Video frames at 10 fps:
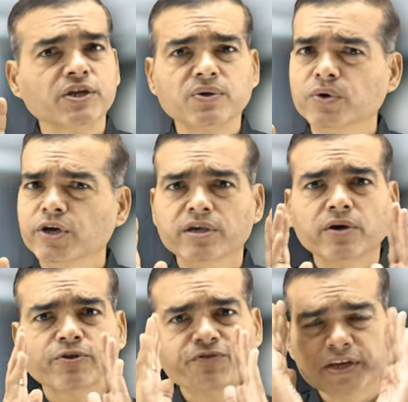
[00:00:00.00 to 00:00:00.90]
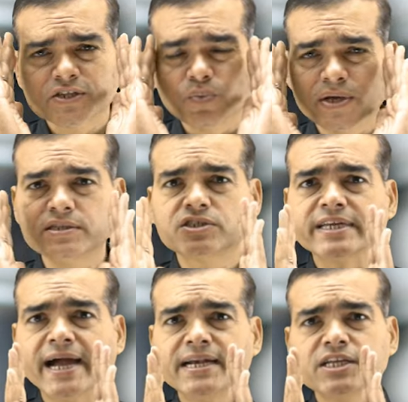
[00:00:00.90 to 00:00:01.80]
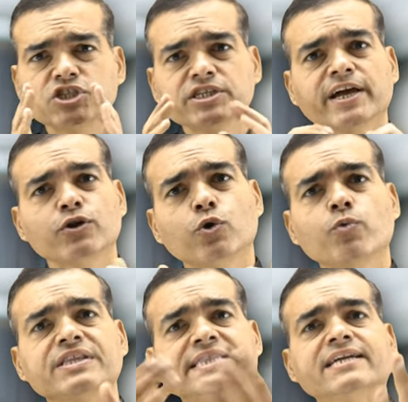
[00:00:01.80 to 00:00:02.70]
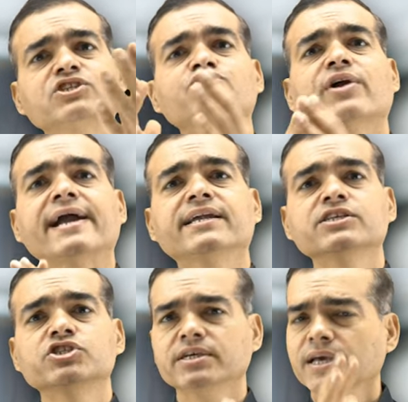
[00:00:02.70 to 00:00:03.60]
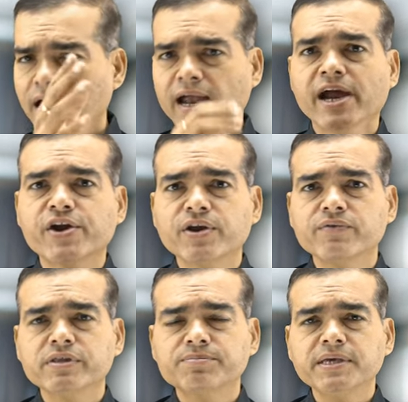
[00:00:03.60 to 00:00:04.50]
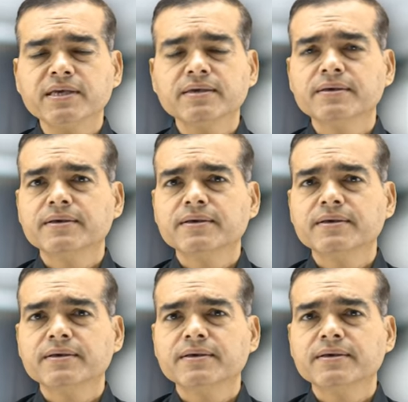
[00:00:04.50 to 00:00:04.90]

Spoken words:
No, you have to fix one strategy and go with that strategy. Agree with me?